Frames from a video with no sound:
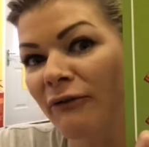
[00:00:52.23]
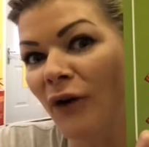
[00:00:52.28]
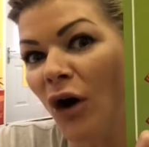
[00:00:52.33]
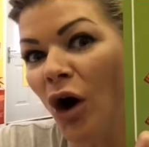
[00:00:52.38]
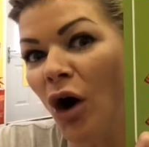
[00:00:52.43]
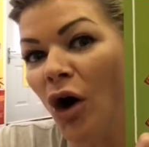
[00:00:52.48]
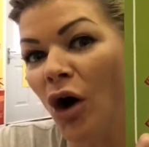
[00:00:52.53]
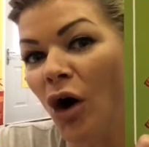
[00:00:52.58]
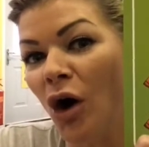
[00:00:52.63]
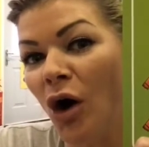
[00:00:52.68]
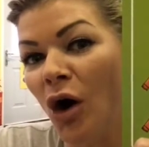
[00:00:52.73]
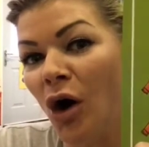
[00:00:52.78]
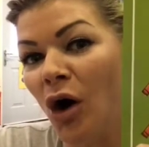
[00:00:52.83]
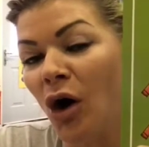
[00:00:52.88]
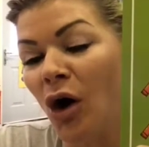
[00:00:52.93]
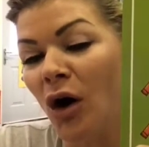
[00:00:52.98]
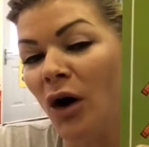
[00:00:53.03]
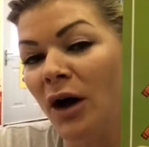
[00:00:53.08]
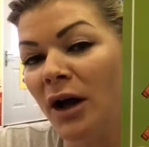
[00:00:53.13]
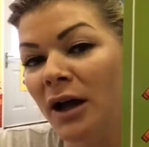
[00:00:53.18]
4.
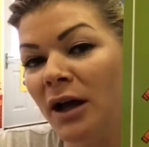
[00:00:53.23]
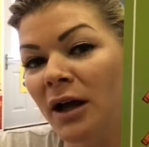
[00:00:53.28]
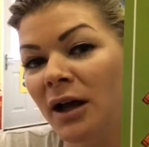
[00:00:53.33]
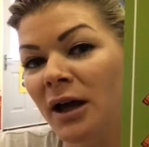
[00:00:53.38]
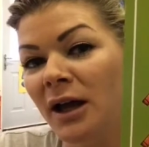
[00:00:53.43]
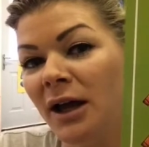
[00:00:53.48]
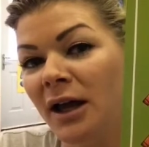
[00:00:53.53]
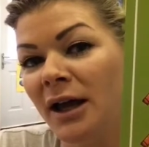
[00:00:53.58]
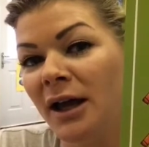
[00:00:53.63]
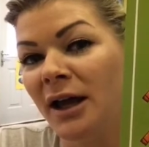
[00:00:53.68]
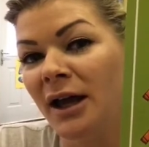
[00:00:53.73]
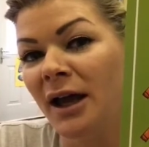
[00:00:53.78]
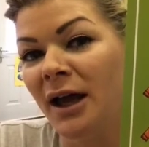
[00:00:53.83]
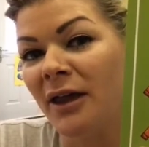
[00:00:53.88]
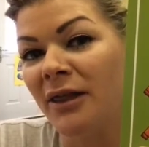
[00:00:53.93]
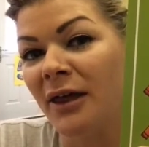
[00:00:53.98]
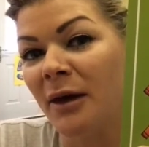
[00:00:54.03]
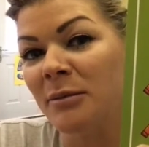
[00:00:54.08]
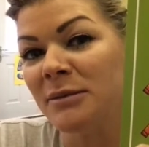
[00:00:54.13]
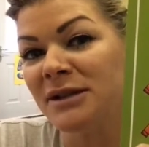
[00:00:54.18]

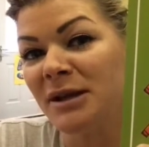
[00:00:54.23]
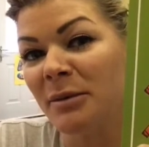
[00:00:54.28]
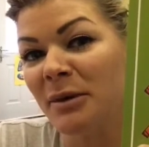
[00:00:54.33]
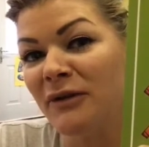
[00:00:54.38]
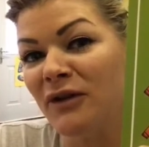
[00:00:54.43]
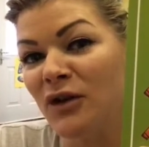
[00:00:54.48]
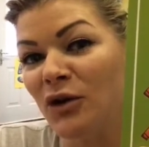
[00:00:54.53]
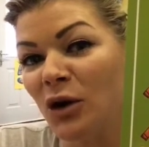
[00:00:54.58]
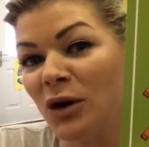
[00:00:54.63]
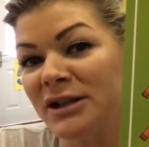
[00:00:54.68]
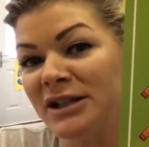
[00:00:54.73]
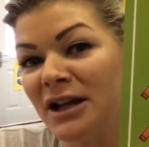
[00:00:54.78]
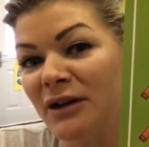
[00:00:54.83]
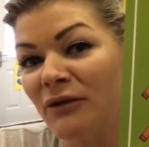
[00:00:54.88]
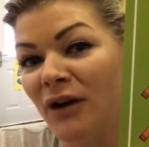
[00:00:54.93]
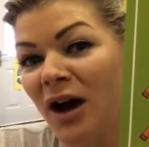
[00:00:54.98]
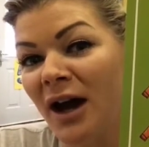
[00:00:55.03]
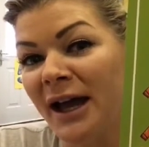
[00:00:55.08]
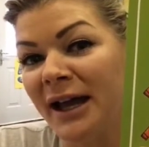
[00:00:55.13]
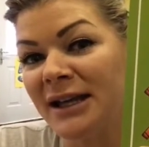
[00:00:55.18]
Thumbs up if you got it
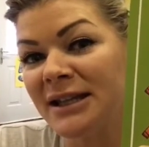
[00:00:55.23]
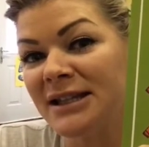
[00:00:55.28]
right.